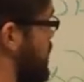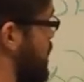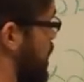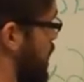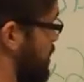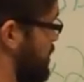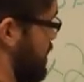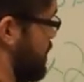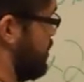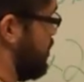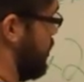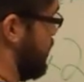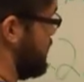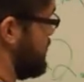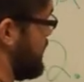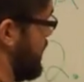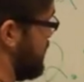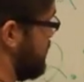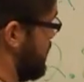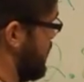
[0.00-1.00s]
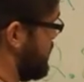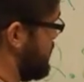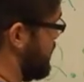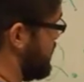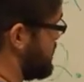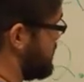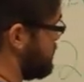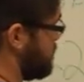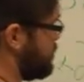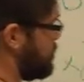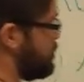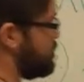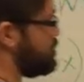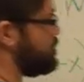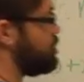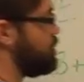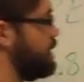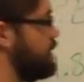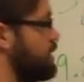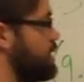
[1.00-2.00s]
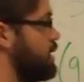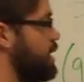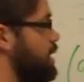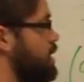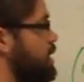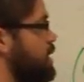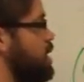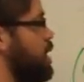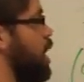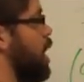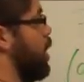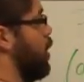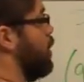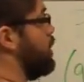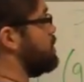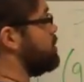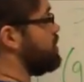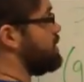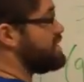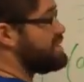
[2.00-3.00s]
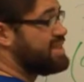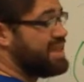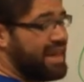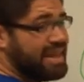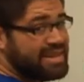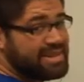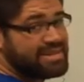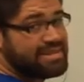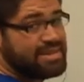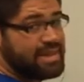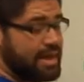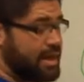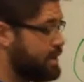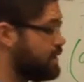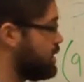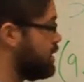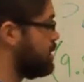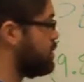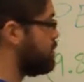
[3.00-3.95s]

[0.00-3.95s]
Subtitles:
I'm going to bring down my decimal just straight there. 1 plus 9 is 10,